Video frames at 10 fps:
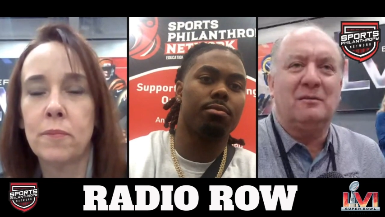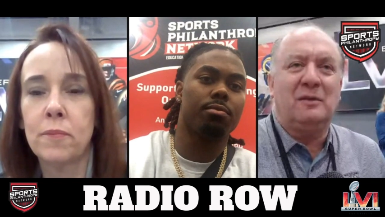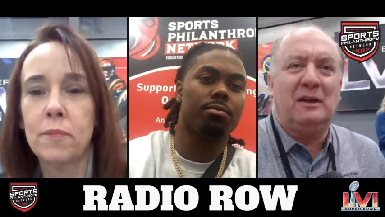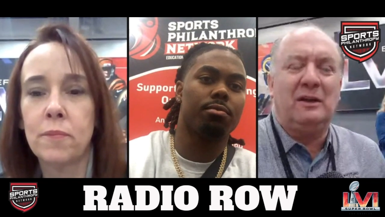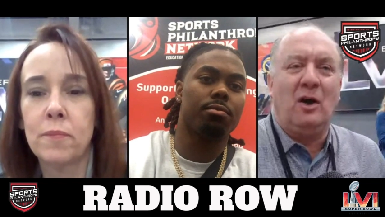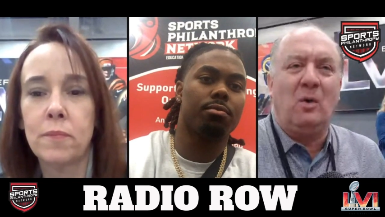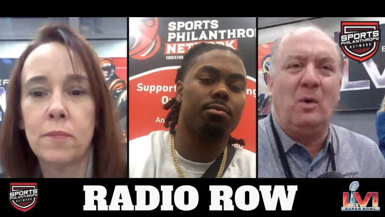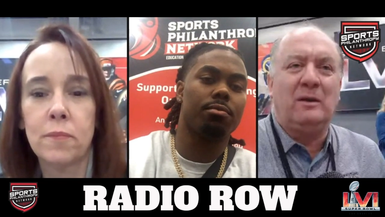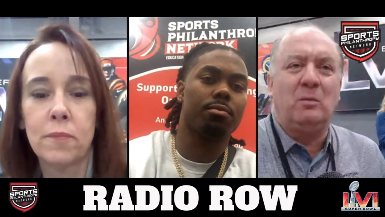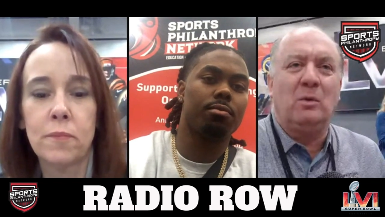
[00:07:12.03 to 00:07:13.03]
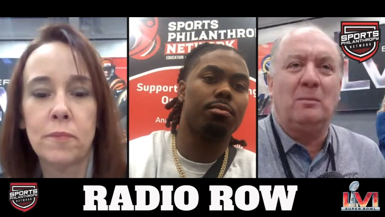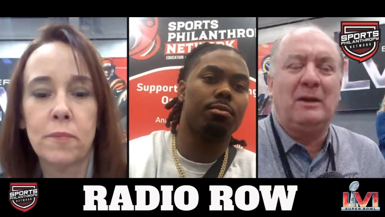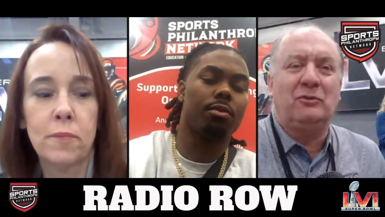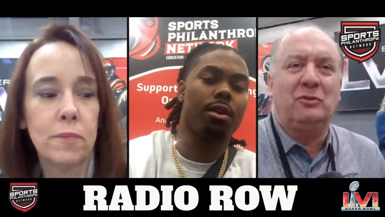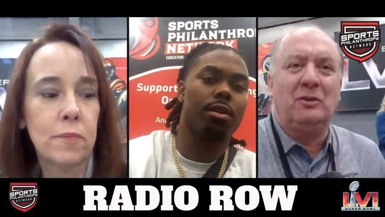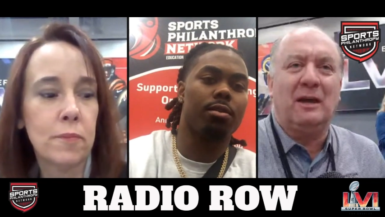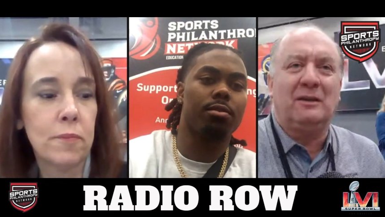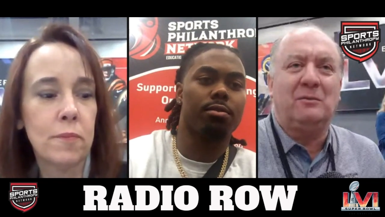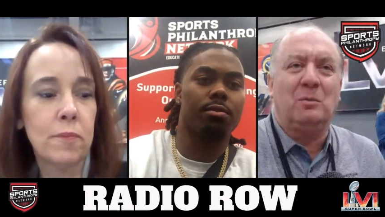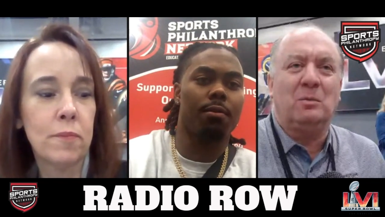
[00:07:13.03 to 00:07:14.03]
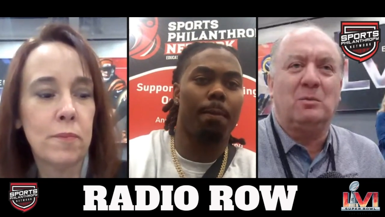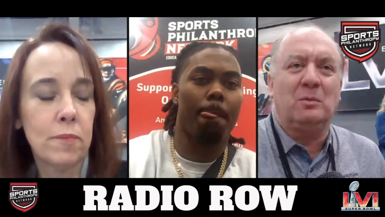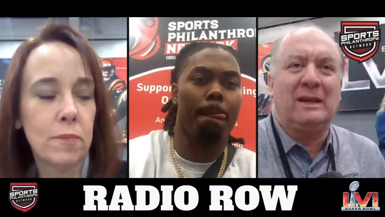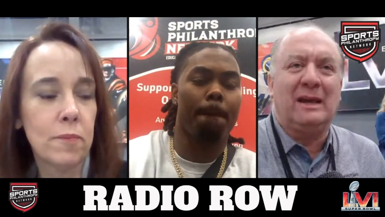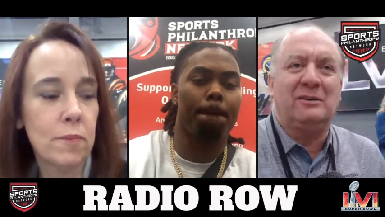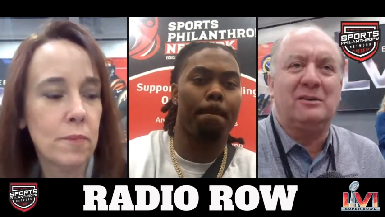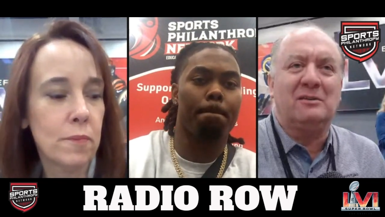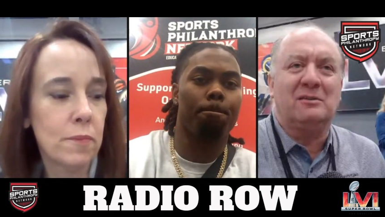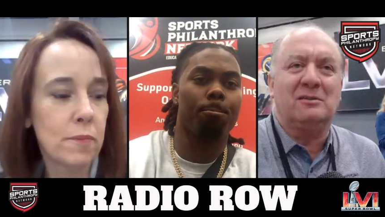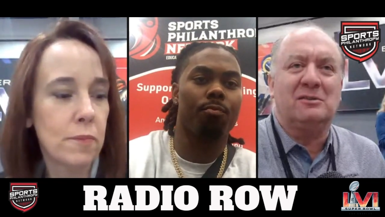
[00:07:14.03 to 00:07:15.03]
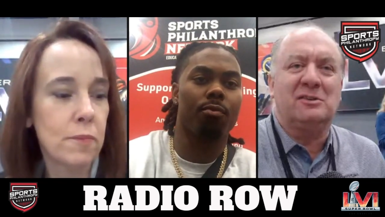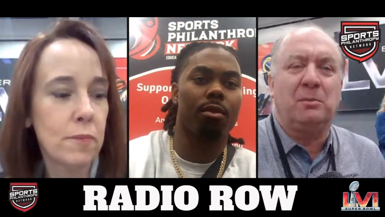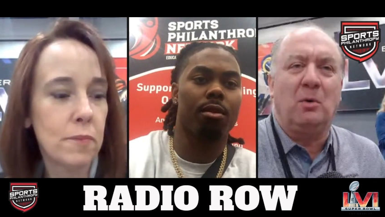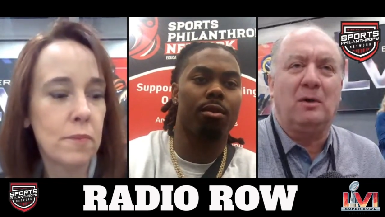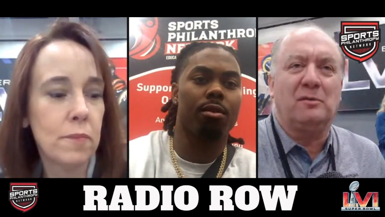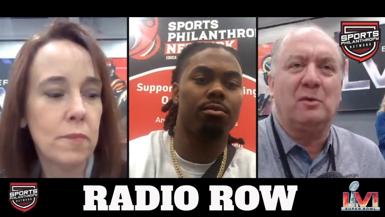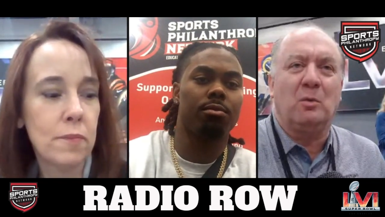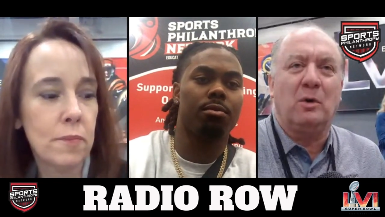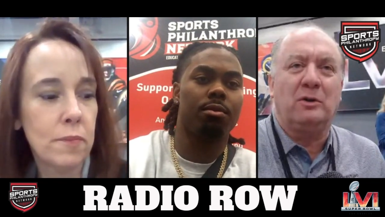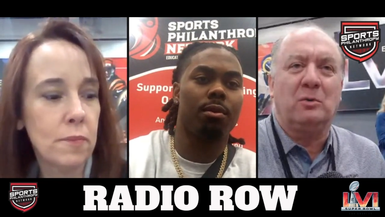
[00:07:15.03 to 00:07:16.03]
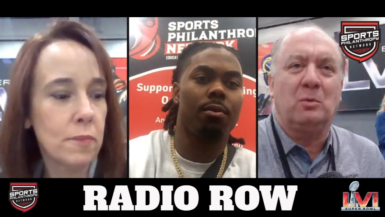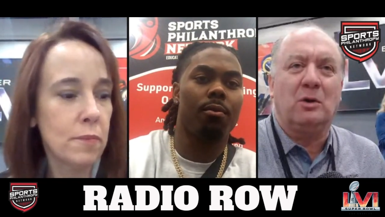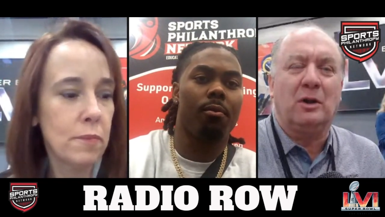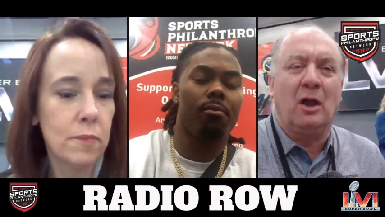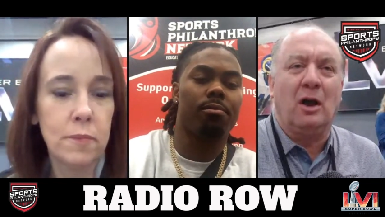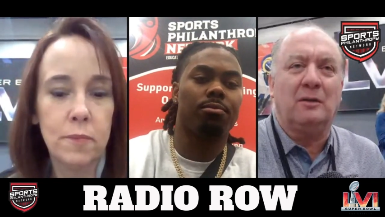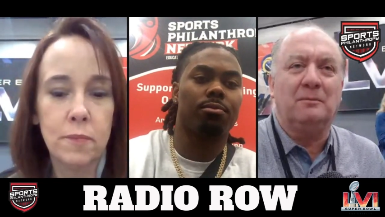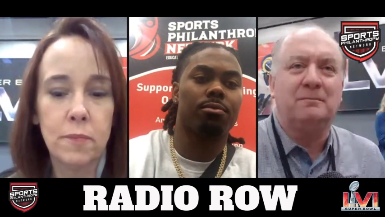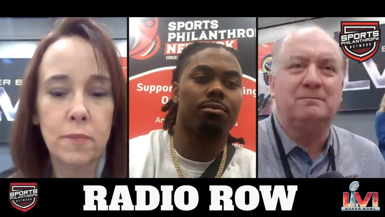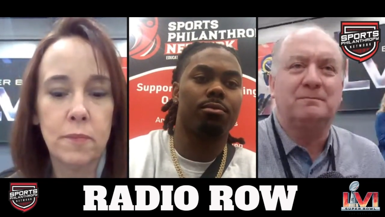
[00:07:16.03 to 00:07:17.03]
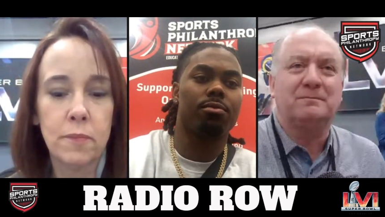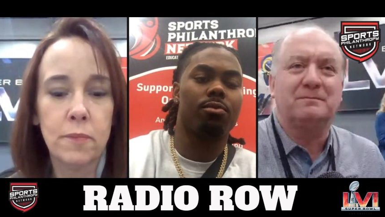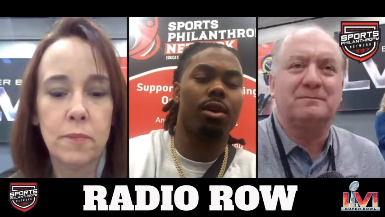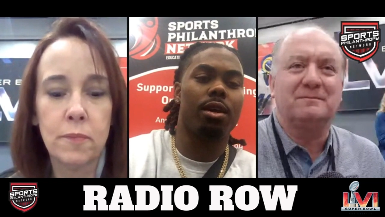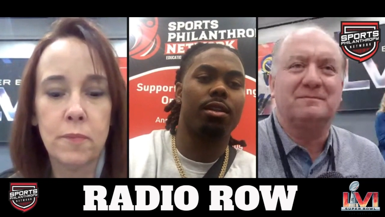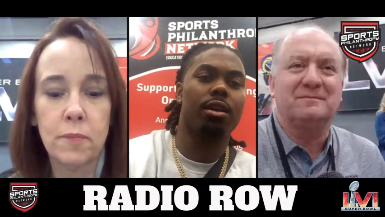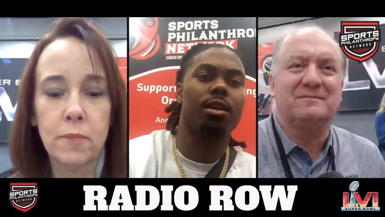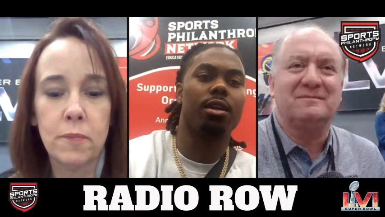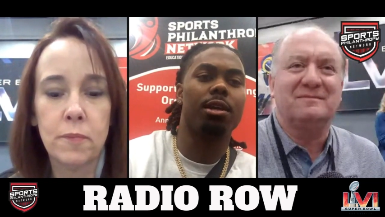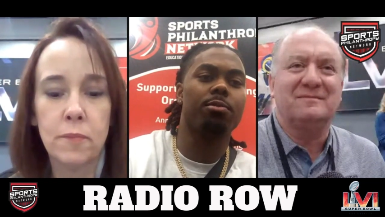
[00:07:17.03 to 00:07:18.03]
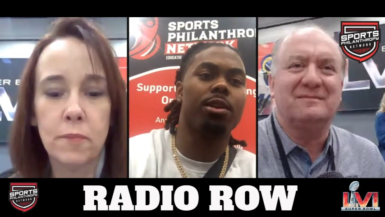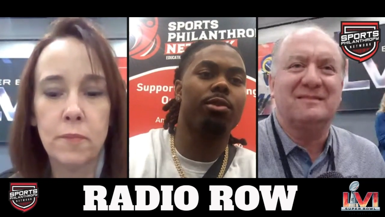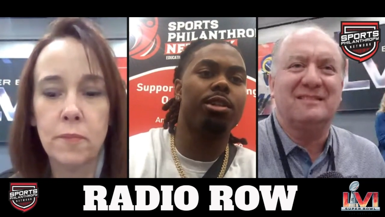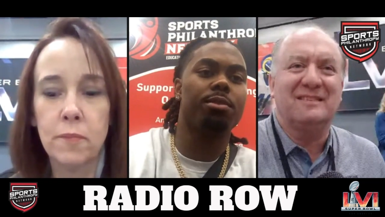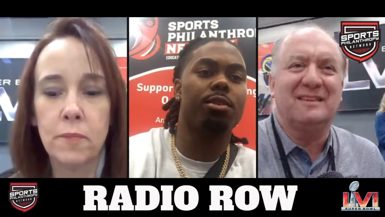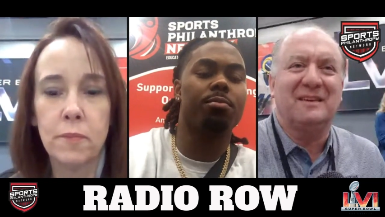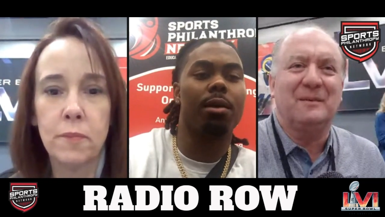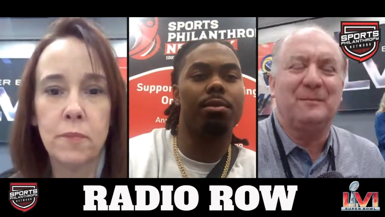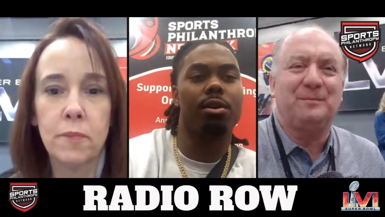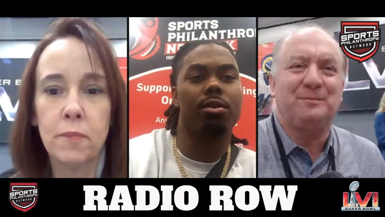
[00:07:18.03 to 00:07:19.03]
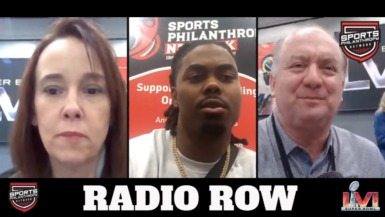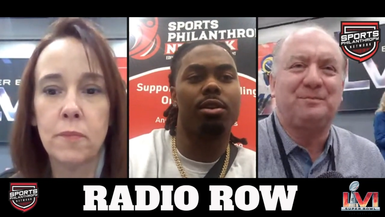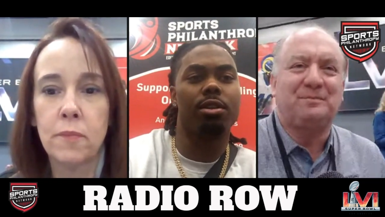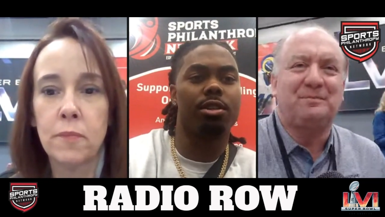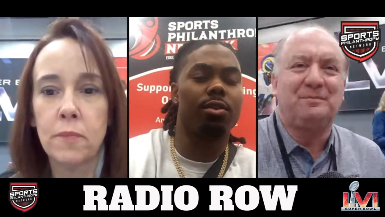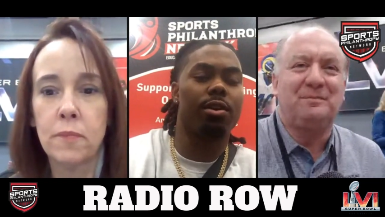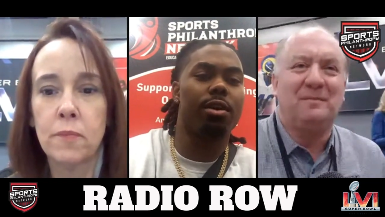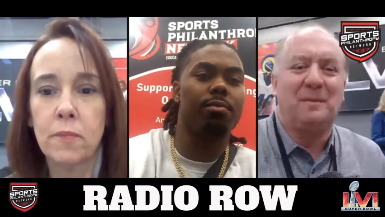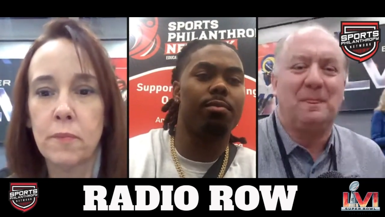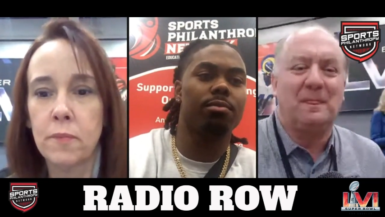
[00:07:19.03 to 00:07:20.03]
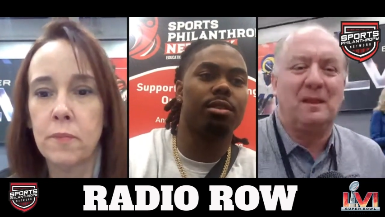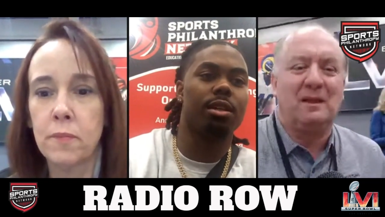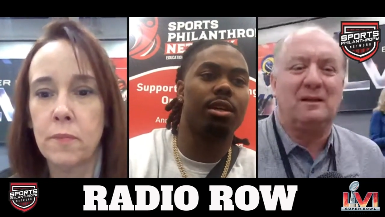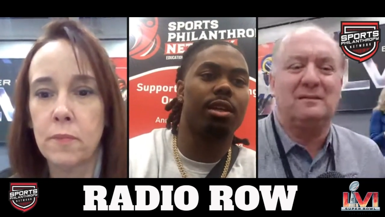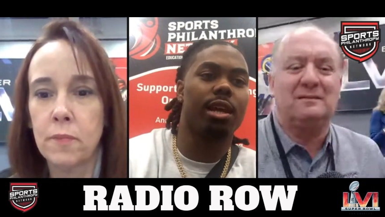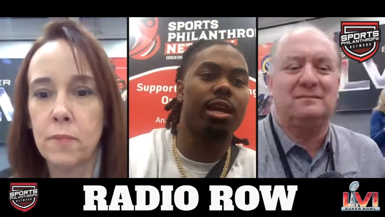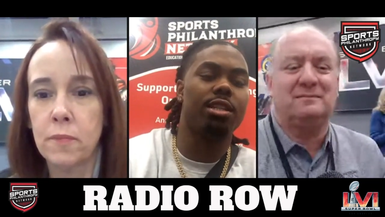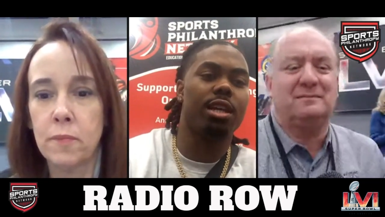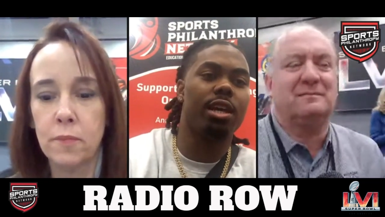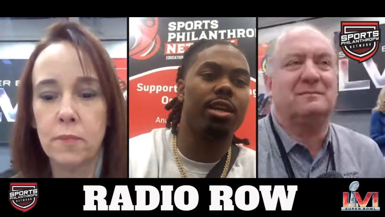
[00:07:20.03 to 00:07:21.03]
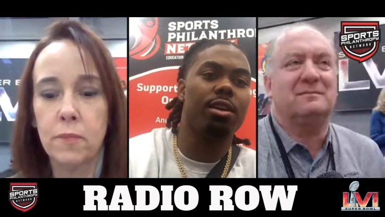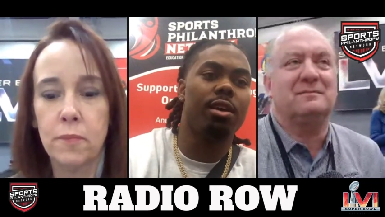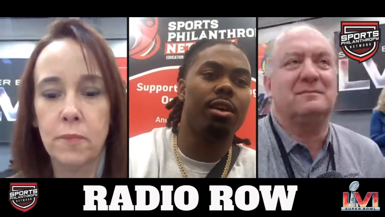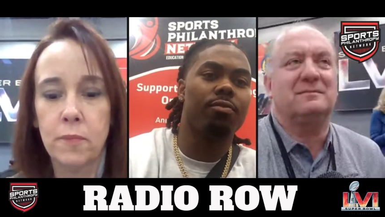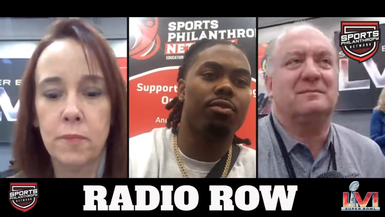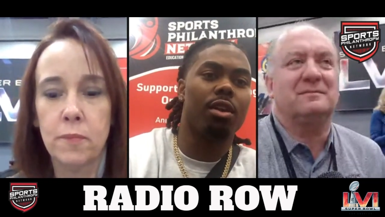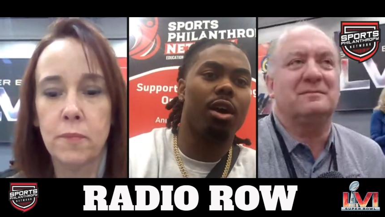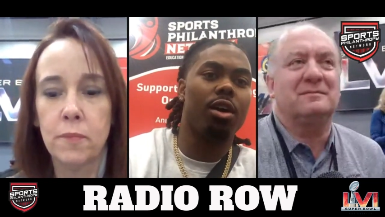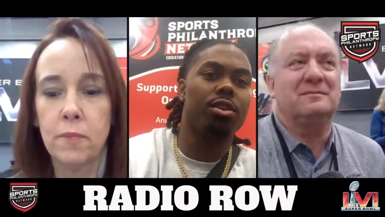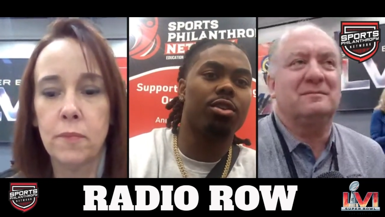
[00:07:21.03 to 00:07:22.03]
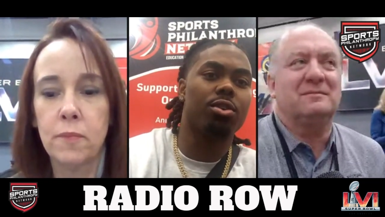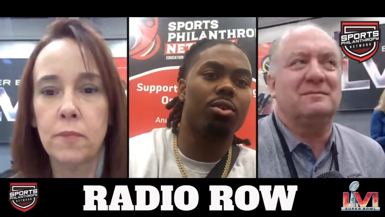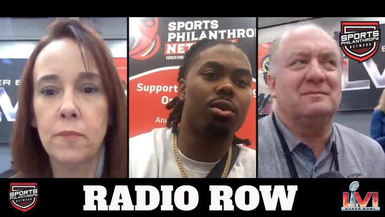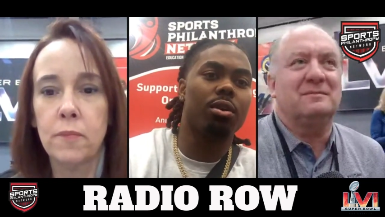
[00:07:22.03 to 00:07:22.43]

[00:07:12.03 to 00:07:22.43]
Speaker 1: video and we'll make sure that we get support for what you're working on.
Speaker 2: Right. Uh, the best way to reach me is probably on, on Instagram. It's uh, KJ underscore